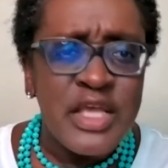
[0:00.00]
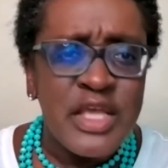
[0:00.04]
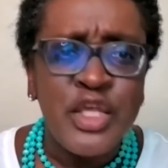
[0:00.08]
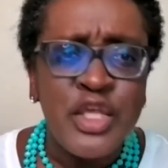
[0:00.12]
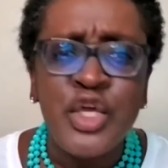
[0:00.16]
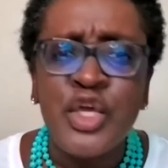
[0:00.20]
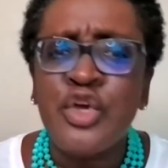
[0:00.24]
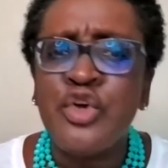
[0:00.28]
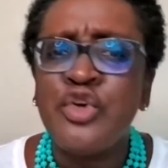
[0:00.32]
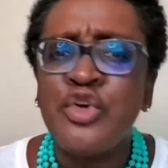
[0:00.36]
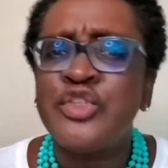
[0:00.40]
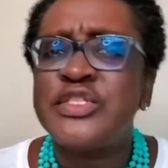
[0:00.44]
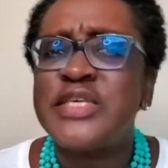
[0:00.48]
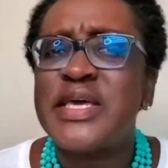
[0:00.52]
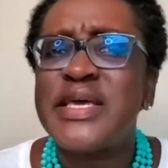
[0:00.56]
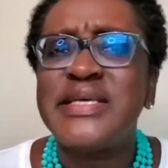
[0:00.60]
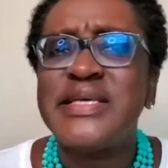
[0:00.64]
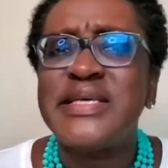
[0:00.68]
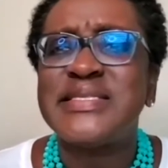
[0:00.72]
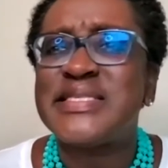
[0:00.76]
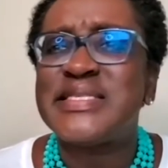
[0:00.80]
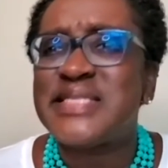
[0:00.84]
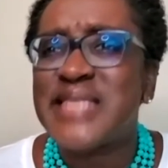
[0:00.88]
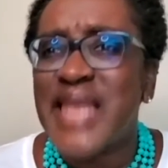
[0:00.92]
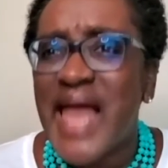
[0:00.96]

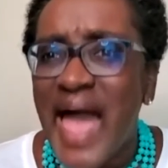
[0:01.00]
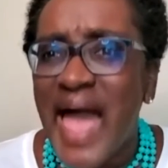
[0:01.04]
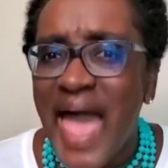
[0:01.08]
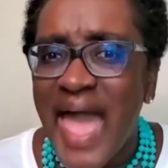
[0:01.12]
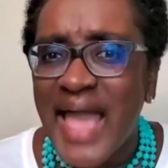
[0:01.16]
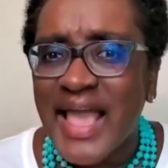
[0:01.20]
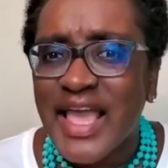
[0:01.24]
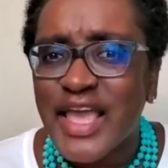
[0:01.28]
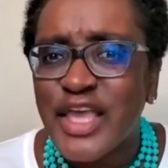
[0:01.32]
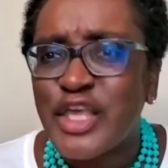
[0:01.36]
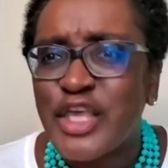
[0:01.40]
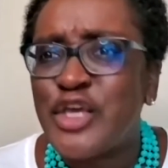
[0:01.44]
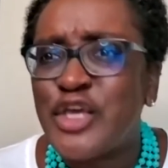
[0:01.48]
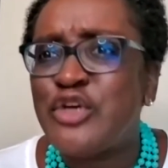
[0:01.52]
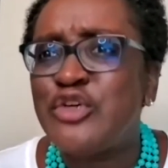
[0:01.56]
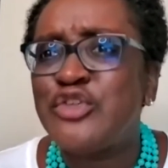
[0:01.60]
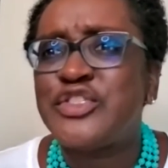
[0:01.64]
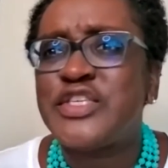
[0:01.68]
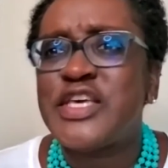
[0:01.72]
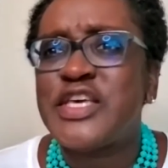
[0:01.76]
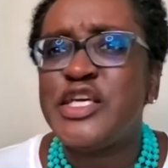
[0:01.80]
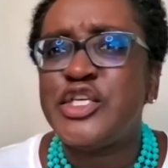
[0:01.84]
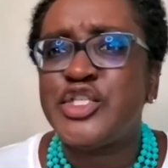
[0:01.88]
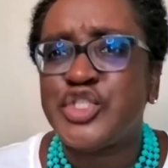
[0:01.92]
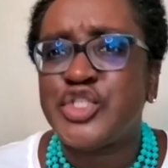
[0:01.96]
using Slack,
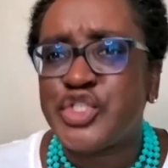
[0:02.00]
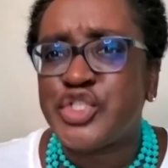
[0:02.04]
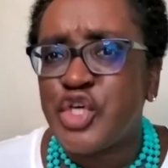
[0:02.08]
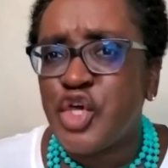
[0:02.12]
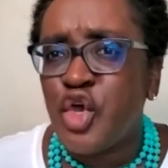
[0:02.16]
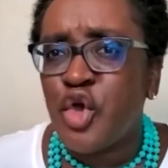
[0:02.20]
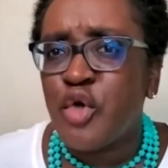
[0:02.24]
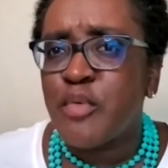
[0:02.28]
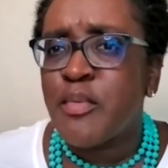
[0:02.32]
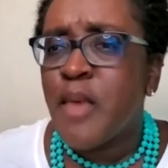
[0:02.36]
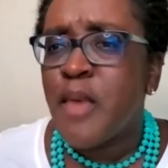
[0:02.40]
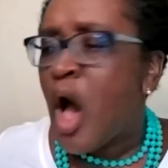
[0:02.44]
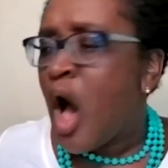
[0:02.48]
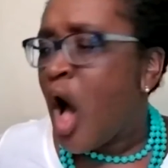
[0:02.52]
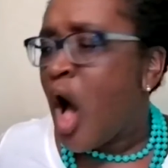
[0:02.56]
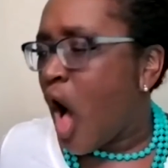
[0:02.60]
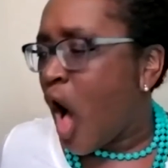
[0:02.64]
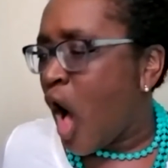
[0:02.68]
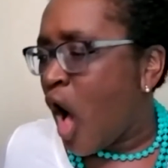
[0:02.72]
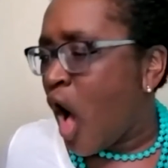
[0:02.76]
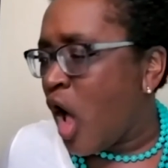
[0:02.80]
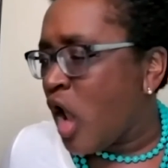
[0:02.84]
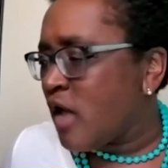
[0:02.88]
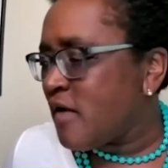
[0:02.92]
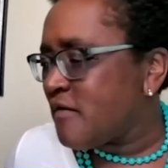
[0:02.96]
using Zoom,
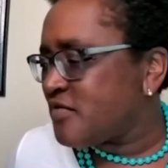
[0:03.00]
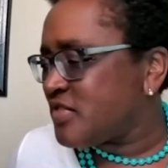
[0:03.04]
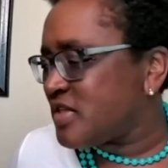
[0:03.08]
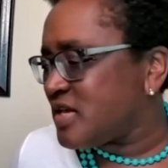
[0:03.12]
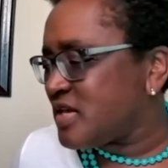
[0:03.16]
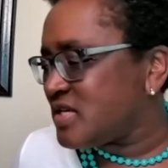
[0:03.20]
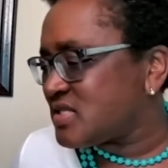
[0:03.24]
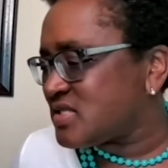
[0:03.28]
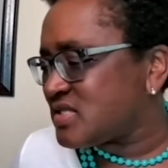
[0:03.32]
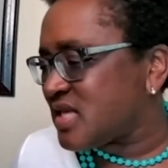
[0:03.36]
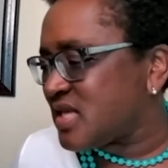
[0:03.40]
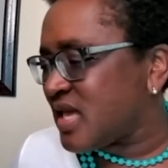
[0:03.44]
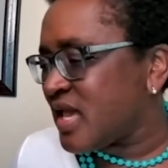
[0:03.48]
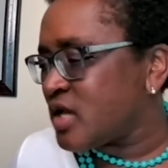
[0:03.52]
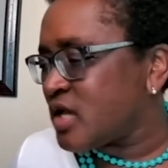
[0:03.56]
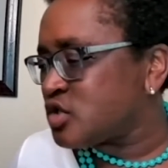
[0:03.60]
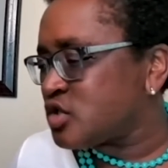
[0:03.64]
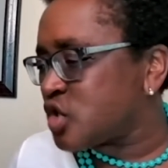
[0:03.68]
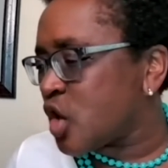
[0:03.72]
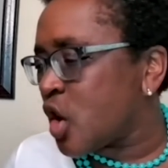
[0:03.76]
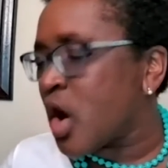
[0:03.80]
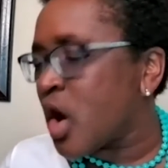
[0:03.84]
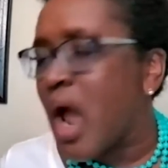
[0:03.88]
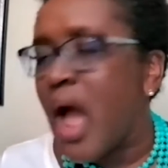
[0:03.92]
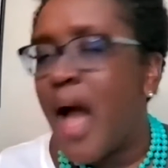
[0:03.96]
all of these
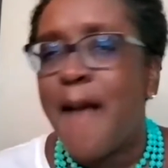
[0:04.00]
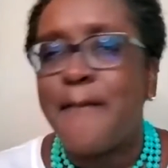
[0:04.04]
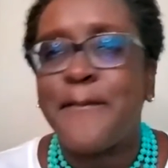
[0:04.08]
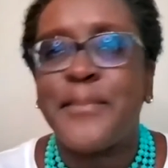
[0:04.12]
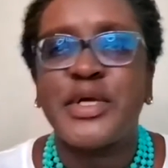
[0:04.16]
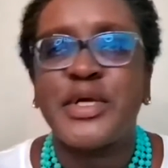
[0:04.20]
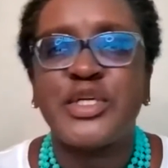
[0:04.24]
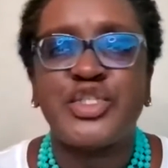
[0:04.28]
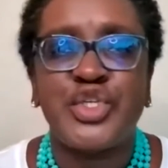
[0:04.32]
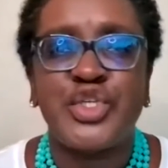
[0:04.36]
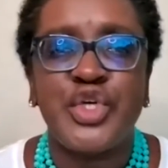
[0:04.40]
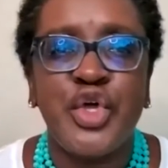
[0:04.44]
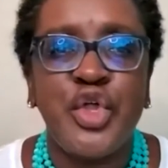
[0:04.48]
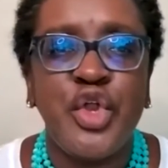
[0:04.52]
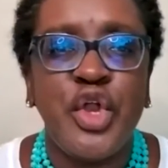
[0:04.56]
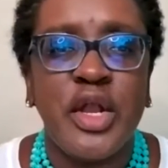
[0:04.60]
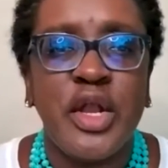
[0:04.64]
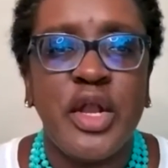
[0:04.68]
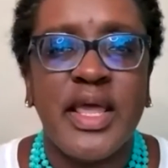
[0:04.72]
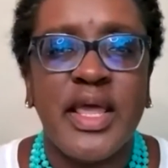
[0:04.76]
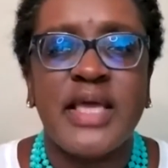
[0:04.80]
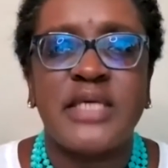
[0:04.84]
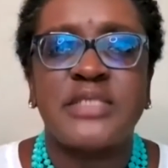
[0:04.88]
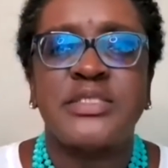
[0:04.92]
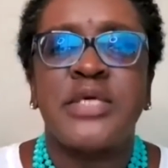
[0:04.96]
things are
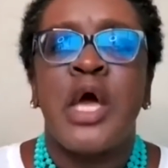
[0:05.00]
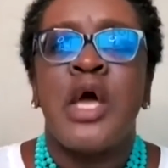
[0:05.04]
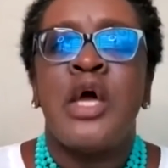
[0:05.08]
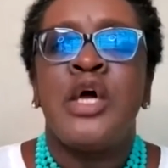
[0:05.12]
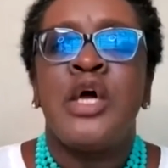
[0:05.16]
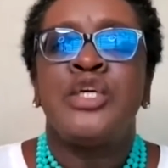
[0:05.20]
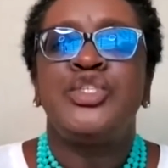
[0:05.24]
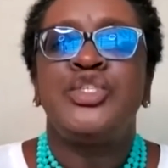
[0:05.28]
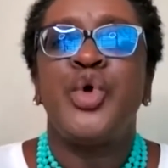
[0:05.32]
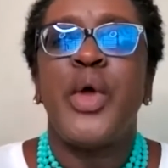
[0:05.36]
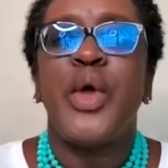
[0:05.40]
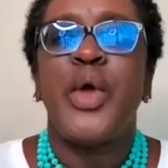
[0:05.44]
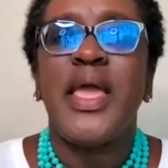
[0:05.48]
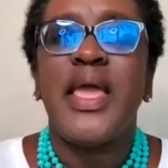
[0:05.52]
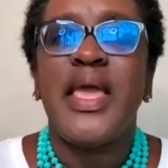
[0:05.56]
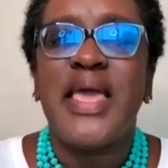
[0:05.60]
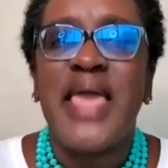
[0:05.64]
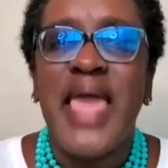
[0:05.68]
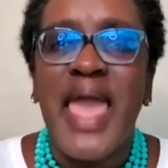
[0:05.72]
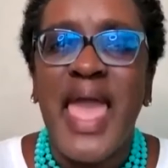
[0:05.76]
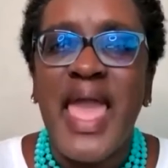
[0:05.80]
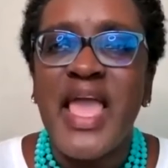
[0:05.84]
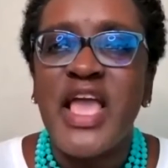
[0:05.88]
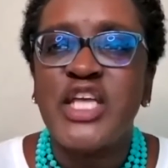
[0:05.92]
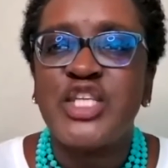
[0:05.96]
opportunities to
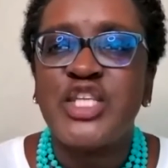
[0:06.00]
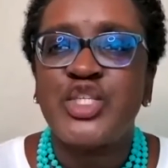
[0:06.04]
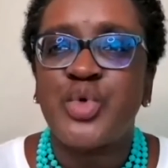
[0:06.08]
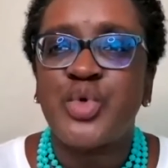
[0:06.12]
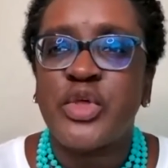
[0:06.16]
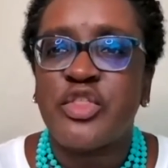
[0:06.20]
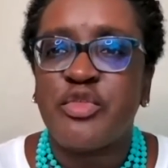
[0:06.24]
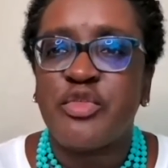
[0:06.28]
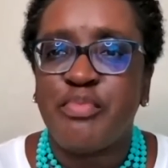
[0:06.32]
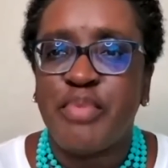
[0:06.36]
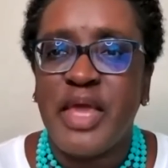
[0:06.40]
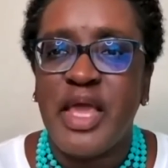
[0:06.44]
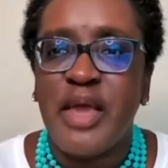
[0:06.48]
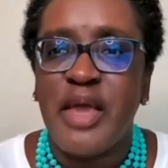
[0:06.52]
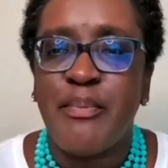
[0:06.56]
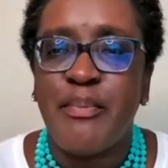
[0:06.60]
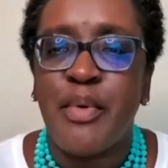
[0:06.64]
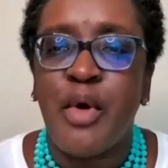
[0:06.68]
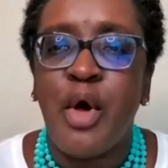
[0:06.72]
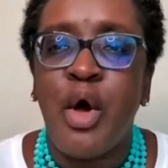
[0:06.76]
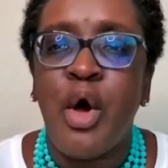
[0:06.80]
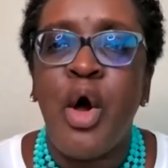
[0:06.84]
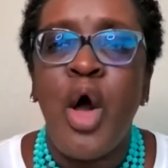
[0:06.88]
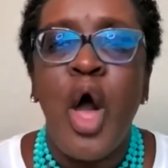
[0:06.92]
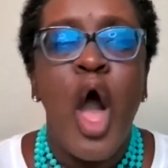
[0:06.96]
engage with
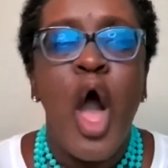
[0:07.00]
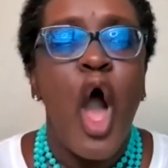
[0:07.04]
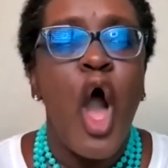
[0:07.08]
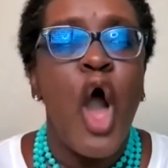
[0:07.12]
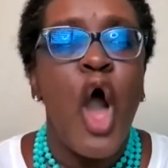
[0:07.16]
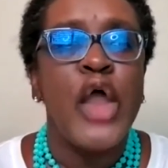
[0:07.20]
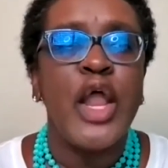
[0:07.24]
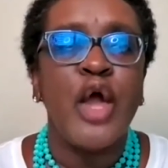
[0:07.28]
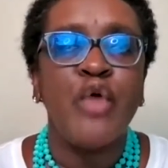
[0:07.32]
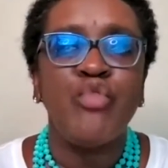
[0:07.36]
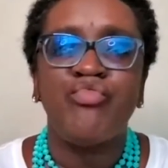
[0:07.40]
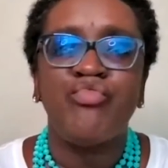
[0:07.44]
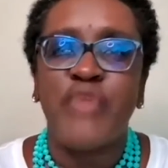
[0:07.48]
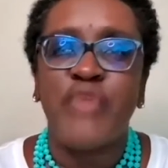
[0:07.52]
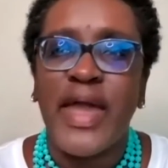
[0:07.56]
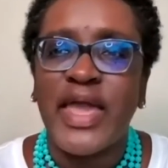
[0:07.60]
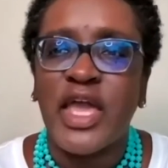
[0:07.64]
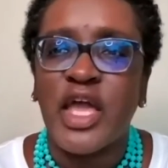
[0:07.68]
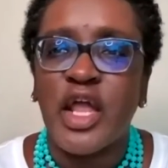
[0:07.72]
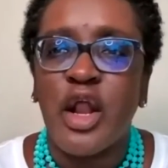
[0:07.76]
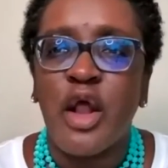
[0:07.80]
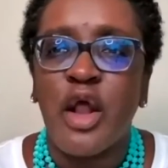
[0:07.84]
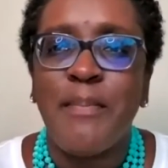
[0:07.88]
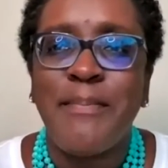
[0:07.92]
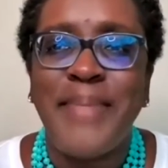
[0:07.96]
people on a
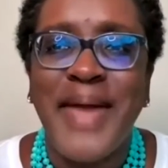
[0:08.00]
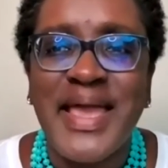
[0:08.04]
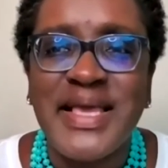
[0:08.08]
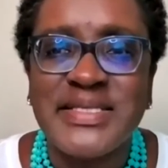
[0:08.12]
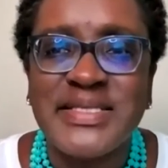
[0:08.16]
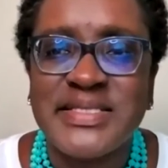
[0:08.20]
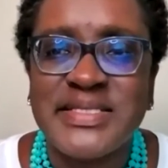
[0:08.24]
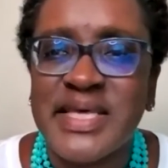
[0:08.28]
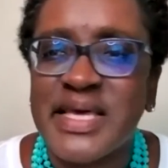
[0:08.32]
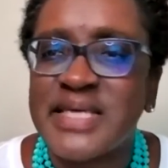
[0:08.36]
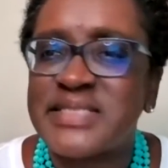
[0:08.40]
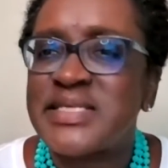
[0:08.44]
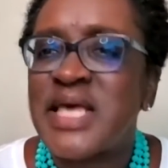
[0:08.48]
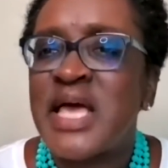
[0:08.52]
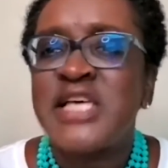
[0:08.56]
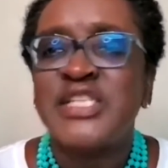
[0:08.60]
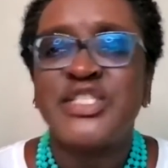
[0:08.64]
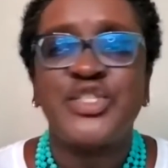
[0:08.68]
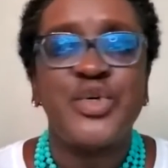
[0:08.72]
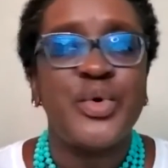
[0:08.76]
regular basis.